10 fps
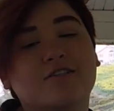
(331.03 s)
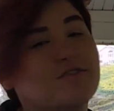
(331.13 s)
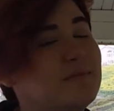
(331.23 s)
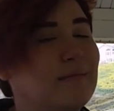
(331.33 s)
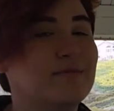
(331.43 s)

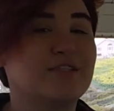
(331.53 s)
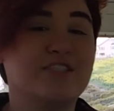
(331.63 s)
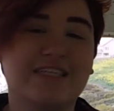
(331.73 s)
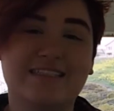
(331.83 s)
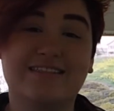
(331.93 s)
Also remember,
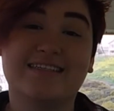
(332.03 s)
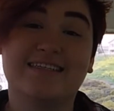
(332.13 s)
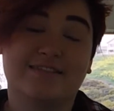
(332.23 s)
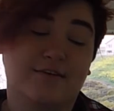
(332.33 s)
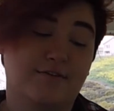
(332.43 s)
change
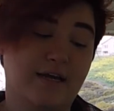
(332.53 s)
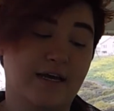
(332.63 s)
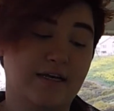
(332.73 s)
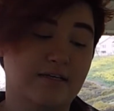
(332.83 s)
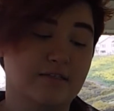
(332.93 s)
is
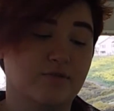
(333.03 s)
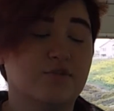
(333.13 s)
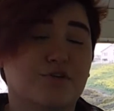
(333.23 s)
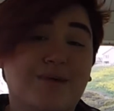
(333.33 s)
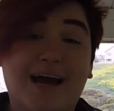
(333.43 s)
okay. So
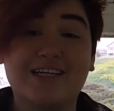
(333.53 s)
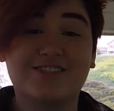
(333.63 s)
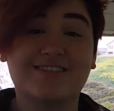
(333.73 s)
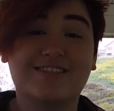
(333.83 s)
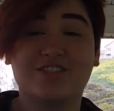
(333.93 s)
when your
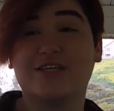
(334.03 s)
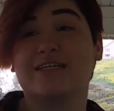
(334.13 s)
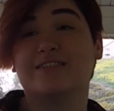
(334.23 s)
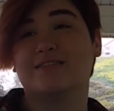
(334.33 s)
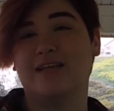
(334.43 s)
passions
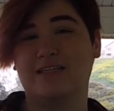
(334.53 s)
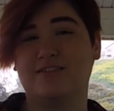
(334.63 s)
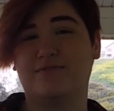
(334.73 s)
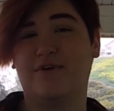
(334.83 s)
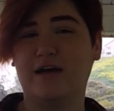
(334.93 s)
change,
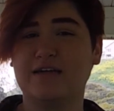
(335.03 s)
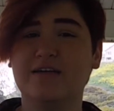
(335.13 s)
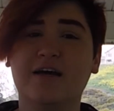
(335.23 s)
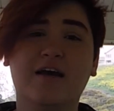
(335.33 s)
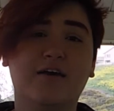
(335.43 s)
that's fine.
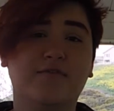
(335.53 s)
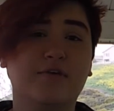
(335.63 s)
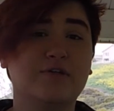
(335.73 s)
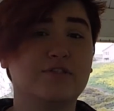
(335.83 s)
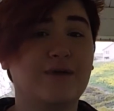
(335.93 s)

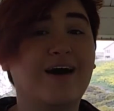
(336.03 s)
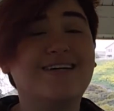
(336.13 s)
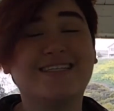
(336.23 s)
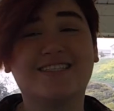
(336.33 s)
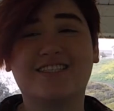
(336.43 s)
If your
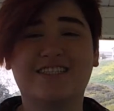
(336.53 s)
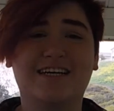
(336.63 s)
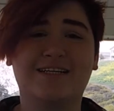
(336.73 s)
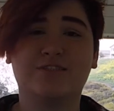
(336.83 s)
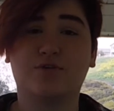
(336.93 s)
surroundings
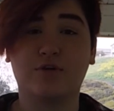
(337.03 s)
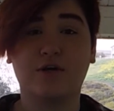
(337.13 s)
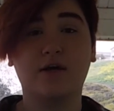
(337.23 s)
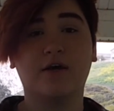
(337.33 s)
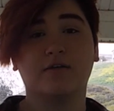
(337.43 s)
change or
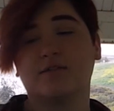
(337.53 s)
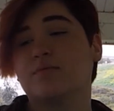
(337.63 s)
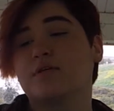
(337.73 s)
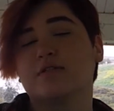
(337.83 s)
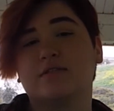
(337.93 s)

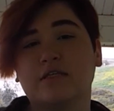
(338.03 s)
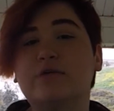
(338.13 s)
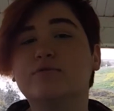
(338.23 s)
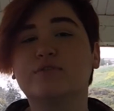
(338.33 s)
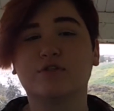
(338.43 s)
something
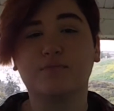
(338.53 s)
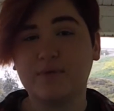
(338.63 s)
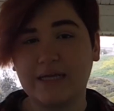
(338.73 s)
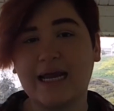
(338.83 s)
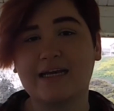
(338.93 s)
skews your
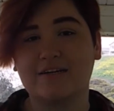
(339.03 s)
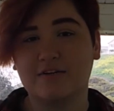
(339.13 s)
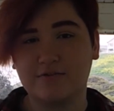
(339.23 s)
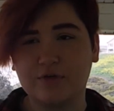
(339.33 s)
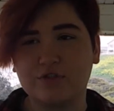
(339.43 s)
plan
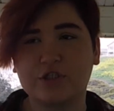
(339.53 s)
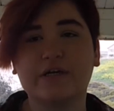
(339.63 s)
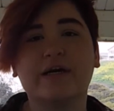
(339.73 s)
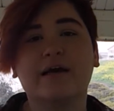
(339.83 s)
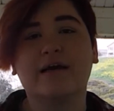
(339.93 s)
in the
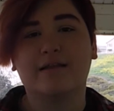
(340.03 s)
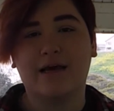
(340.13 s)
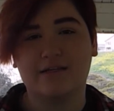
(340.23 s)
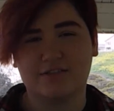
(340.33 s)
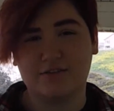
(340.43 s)
future,
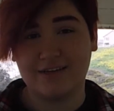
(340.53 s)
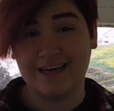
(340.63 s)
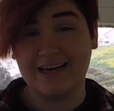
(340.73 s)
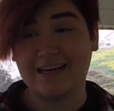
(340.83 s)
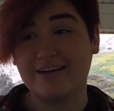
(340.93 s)
that is
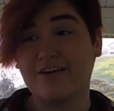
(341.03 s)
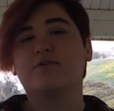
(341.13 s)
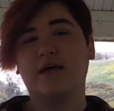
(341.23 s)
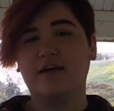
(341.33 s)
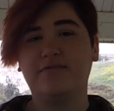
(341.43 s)
okay. It's
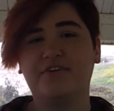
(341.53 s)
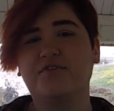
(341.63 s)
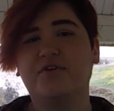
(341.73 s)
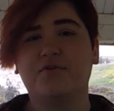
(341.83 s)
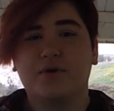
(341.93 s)
okay if you
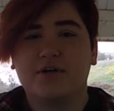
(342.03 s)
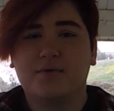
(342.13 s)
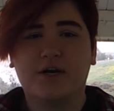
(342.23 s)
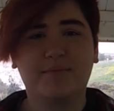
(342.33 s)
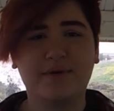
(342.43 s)
don't know what
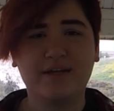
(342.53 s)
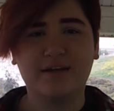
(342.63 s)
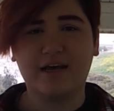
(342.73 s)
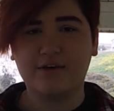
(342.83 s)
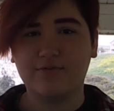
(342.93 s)
you want to be in
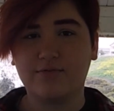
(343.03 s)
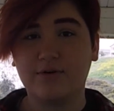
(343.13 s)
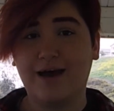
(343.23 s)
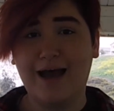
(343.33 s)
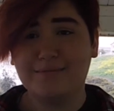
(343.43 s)
life.
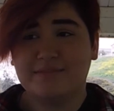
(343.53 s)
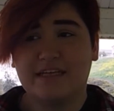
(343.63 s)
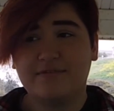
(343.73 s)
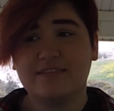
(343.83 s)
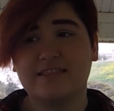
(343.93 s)
I'm
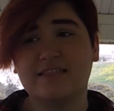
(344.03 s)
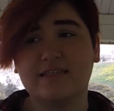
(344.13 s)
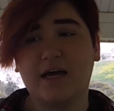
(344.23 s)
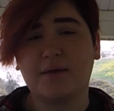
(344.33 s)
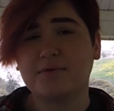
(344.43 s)

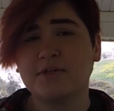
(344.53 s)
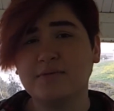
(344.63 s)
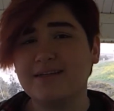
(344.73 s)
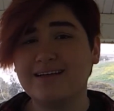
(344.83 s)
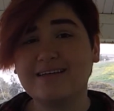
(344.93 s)
17, I'm going to
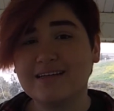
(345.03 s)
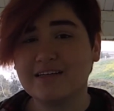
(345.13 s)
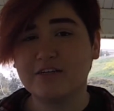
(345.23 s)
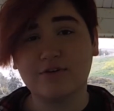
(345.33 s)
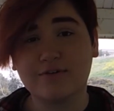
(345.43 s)
be legally
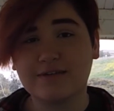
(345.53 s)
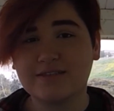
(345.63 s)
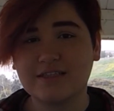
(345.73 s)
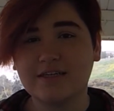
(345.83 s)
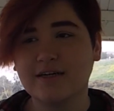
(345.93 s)
an adult
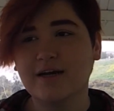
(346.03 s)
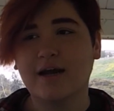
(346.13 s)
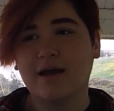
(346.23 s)
this year.